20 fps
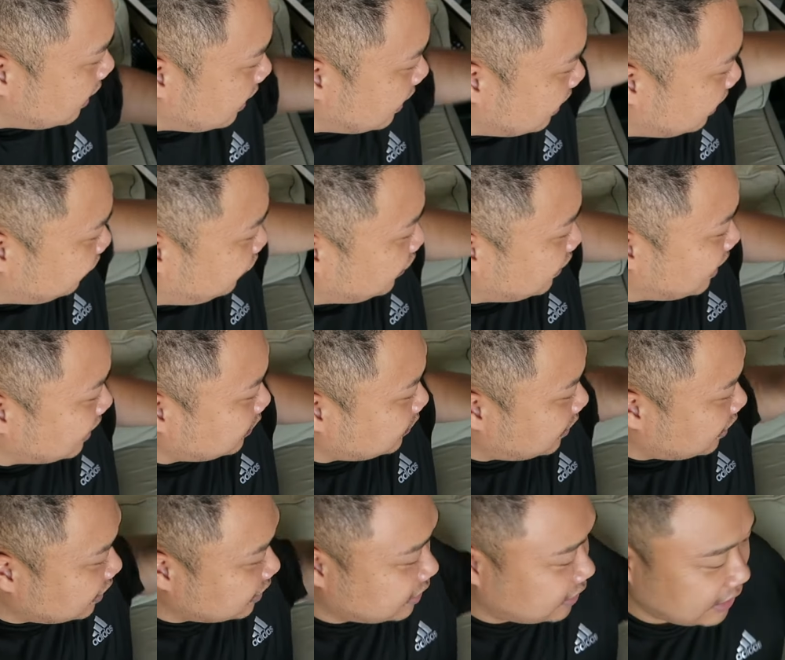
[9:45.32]
and if you guys
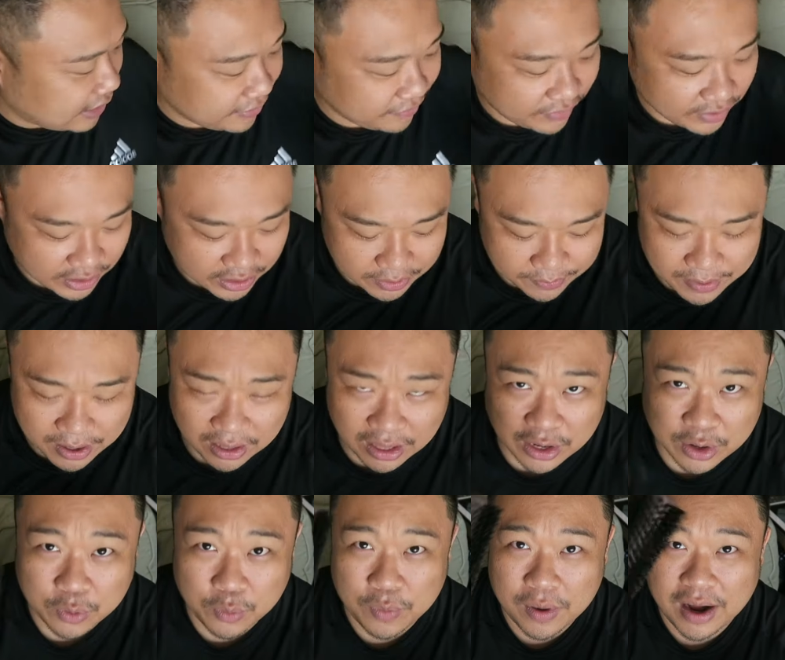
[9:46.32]
want to see a video about
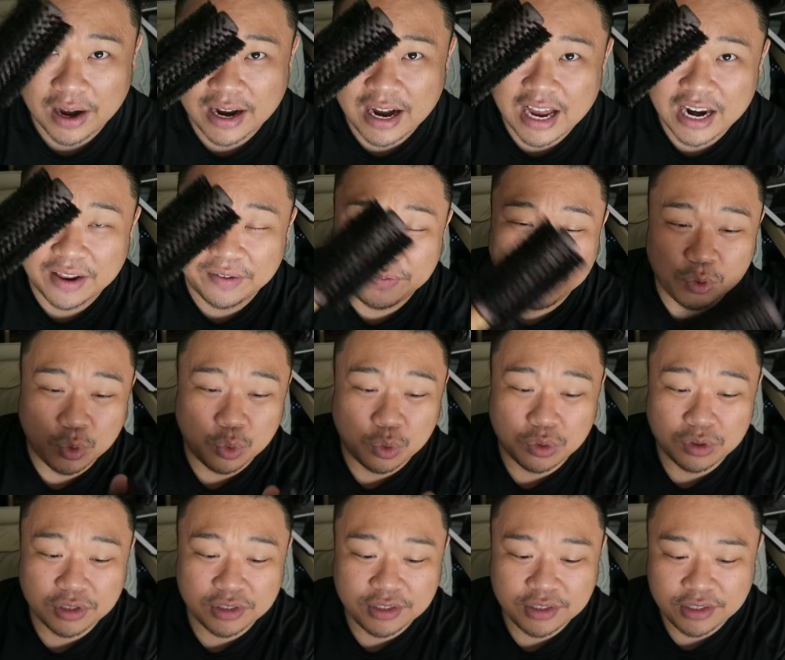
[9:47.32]
like what kind of
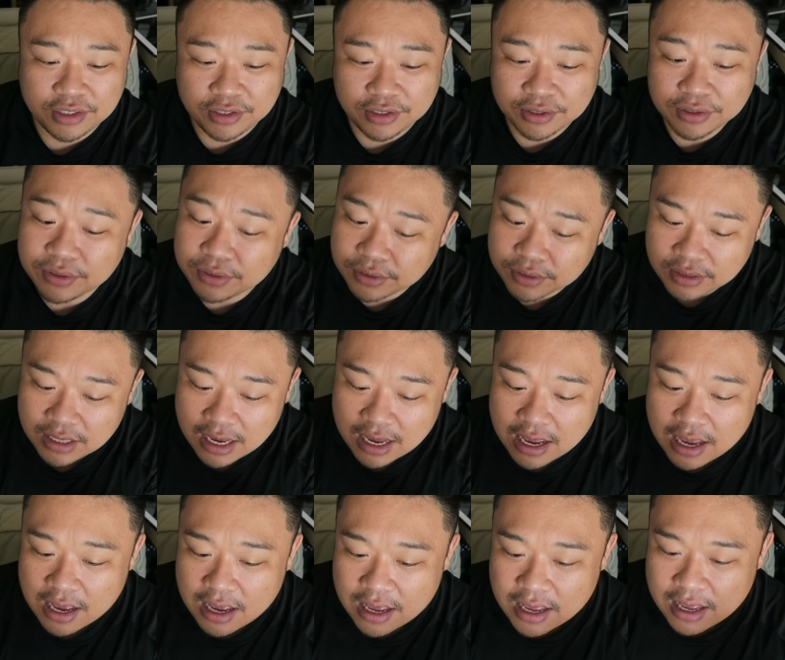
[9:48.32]
tools to use,
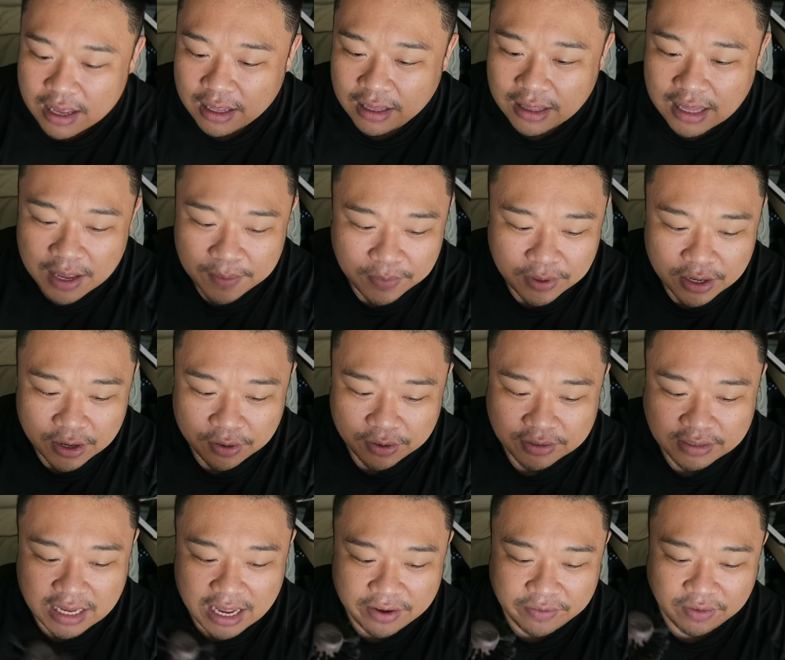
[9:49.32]
let me know
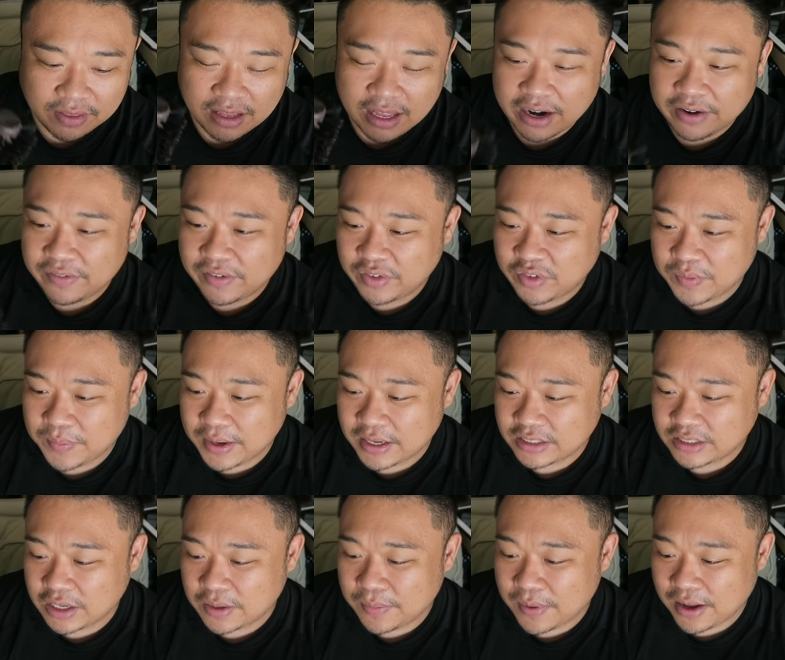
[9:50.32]
because I have a lot of
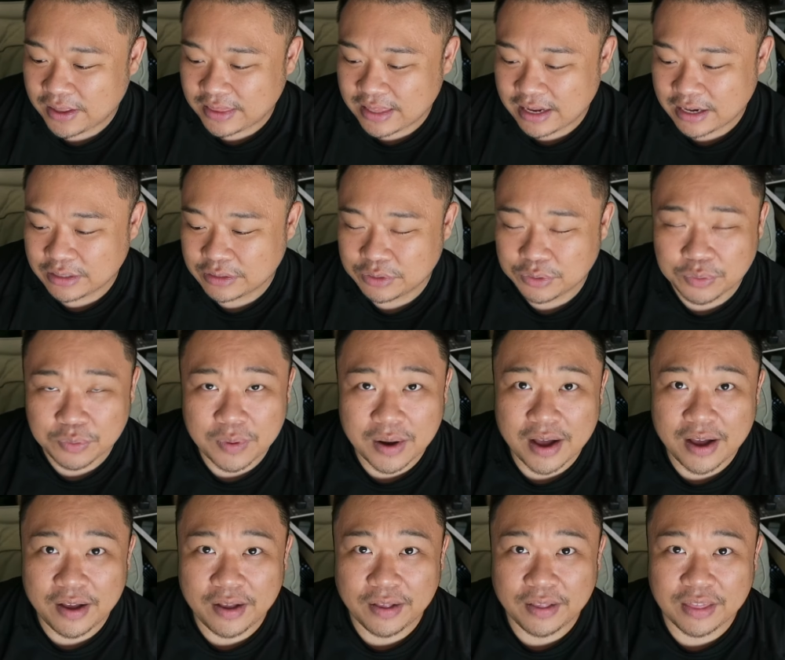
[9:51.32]
information about that as
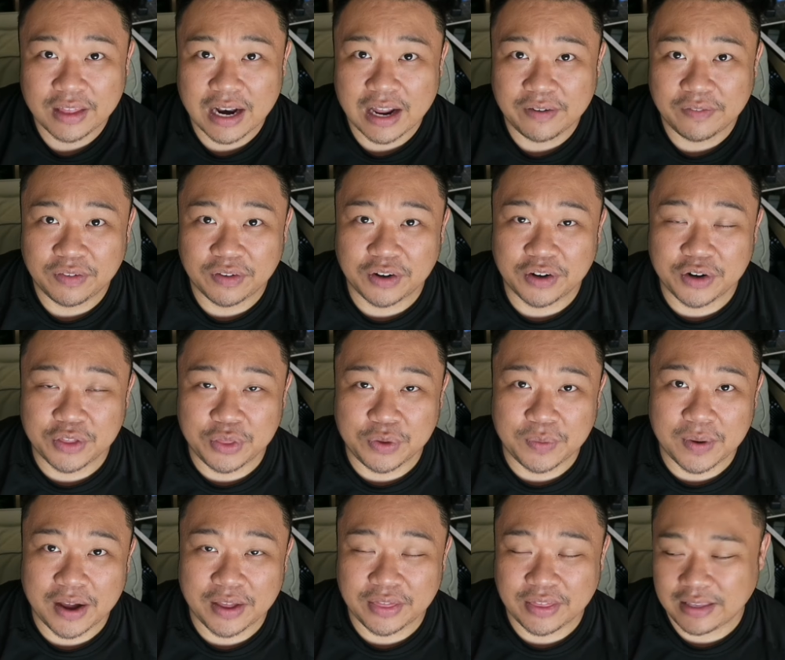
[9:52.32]
well that I've learned
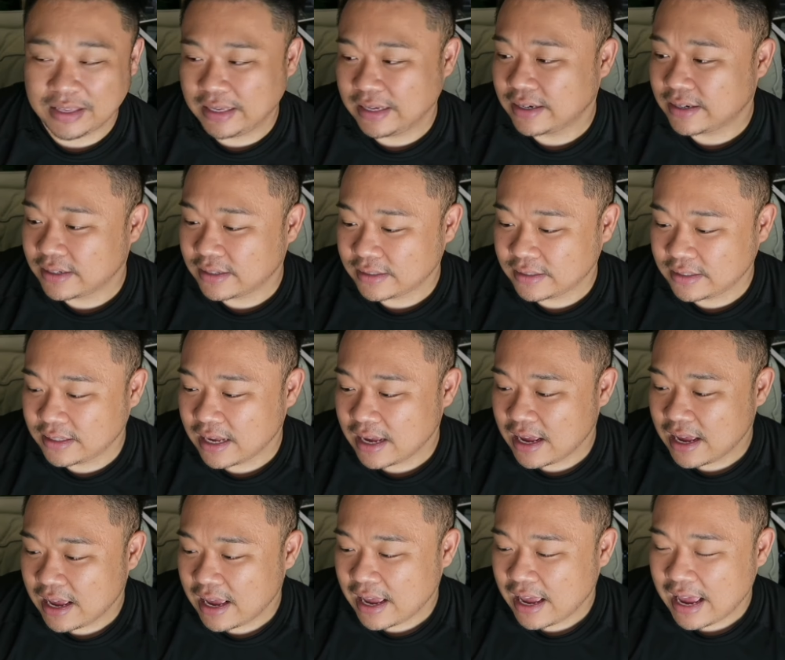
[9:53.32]
throughout the years.
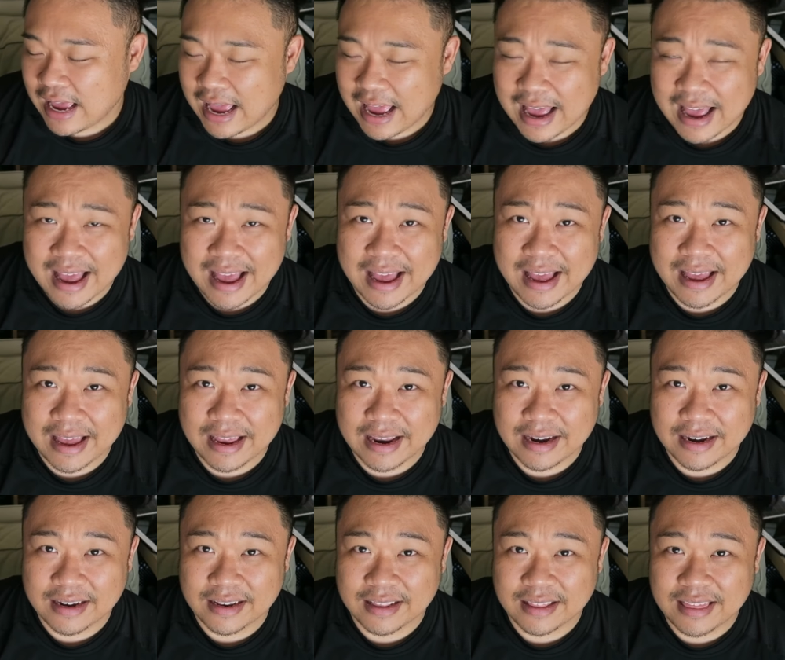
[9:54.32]

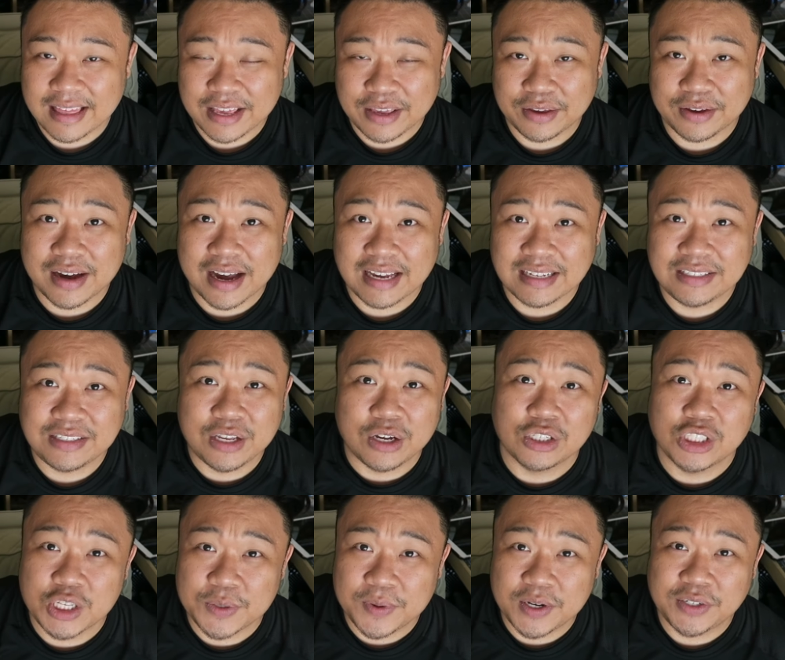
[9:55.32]
And thank you guys
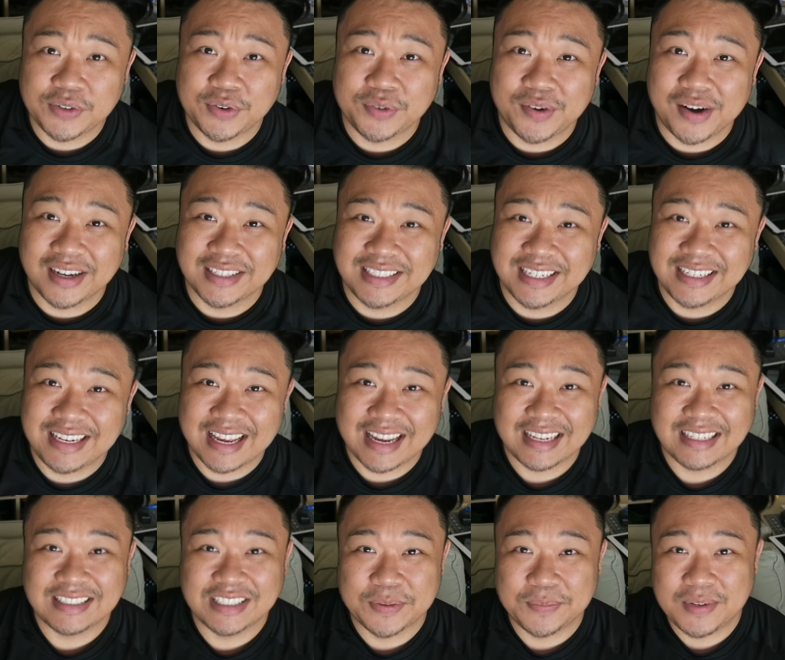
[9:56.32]
so, so much for watching,
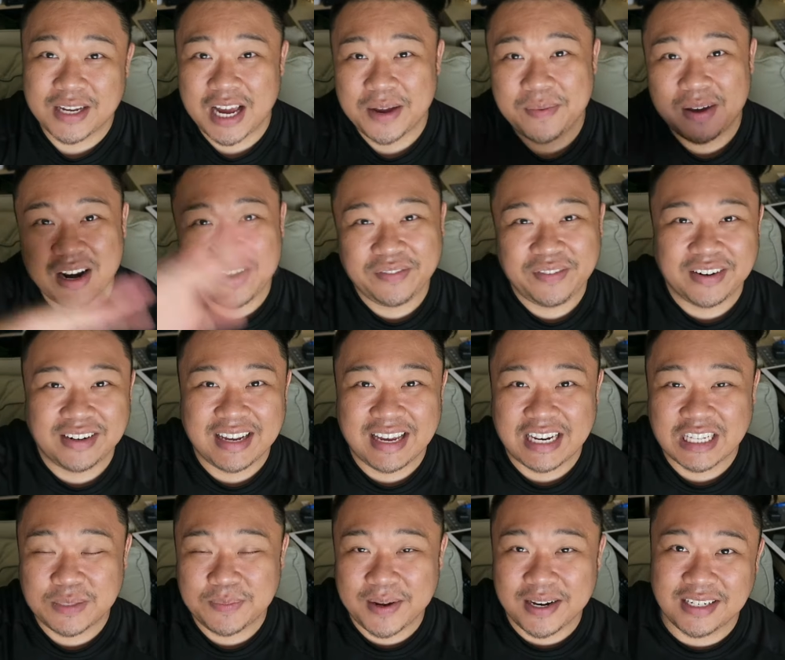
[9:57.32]
taking some time out of your
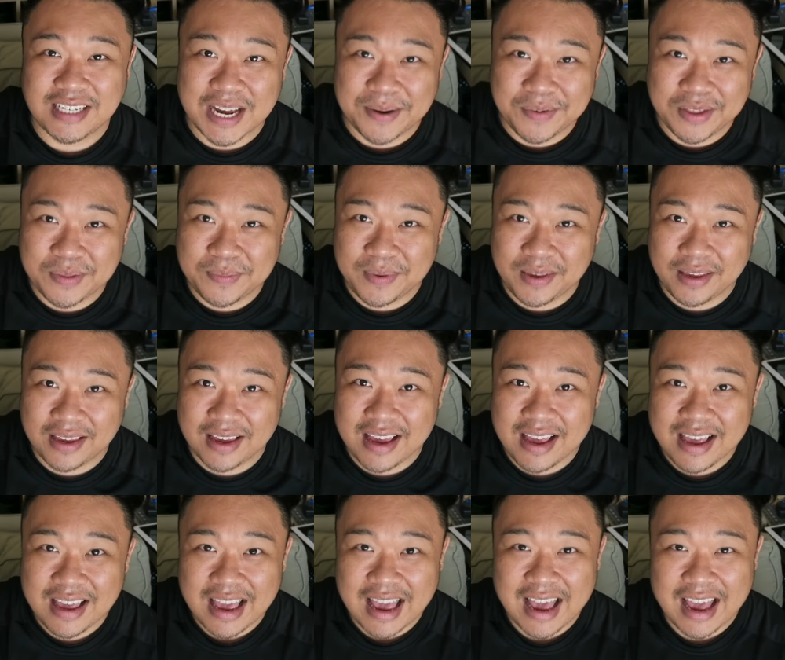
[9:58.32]
day to spend time with me,
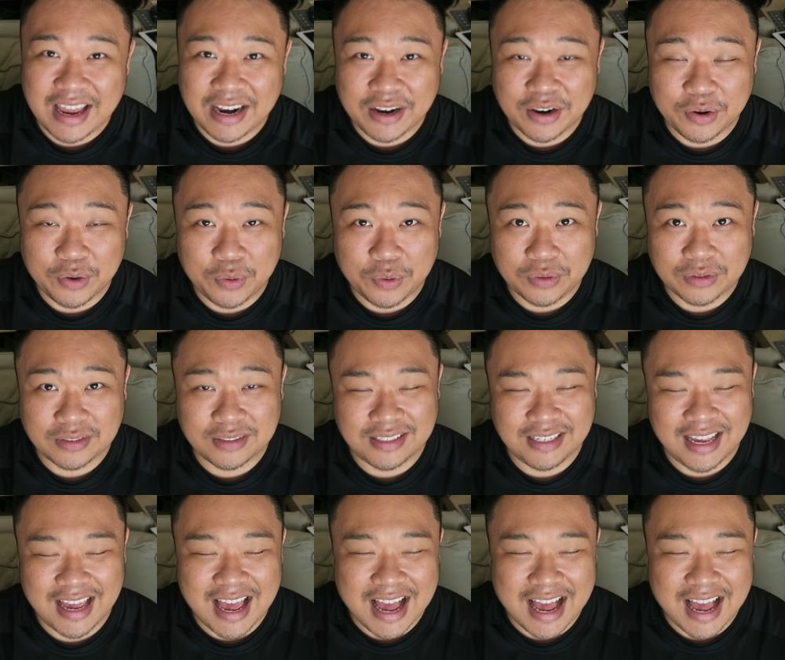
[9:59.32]
and see